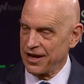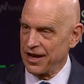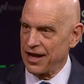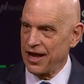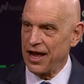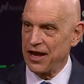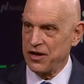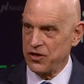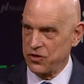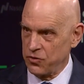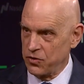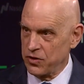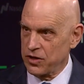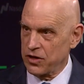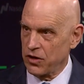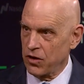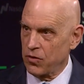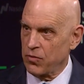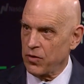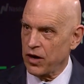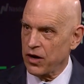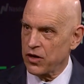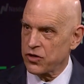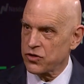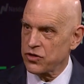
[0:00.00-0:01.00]
and do their
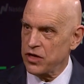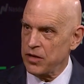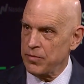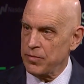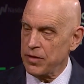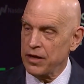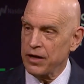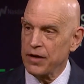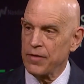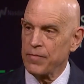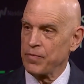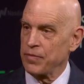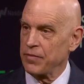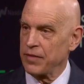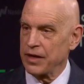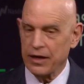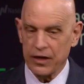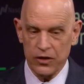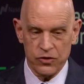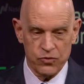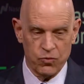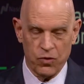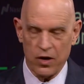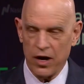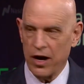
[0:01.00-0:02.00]
own water treatment,
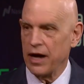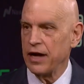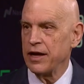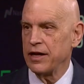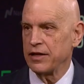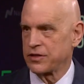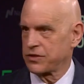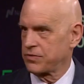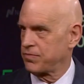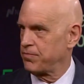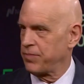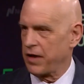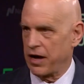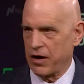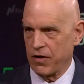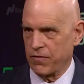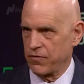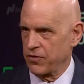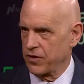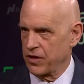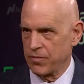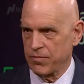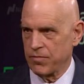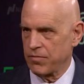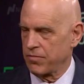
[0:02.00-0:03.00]
because why? It's better
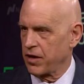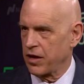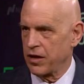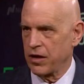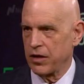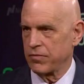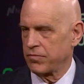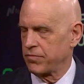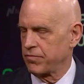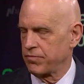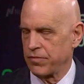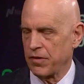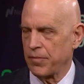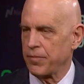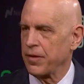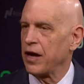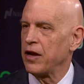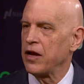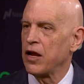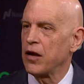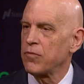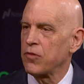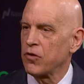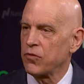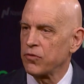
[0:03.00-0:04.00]
for them by a
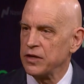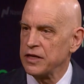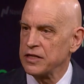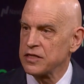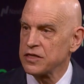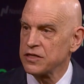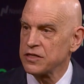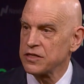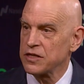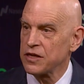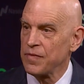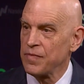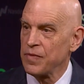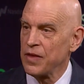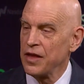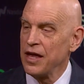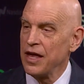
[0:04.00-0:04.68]
number of reasons.